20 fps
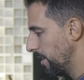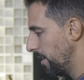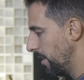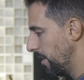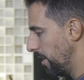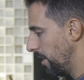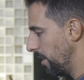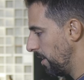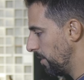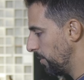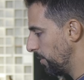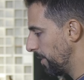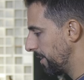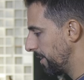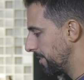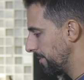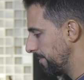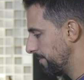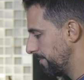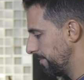All right.
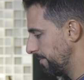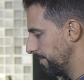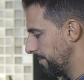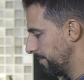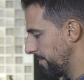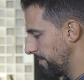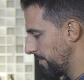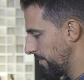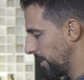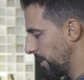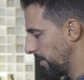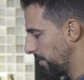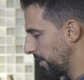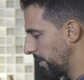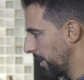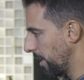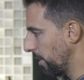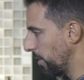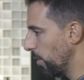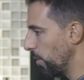I'm
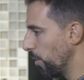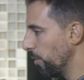gonna go